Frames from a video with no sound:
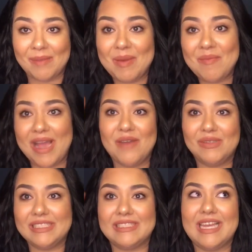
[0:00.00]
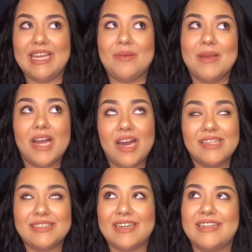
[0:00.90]
my mind was just like, oh my god,
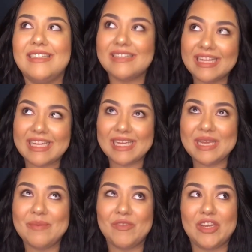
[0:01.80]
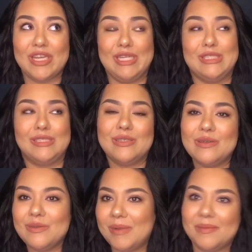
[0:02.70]
it's not gonna look like him, what are you gonna
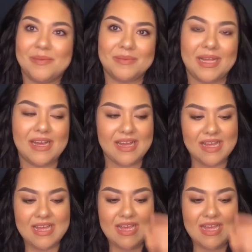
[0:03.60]
do, blah blah blah.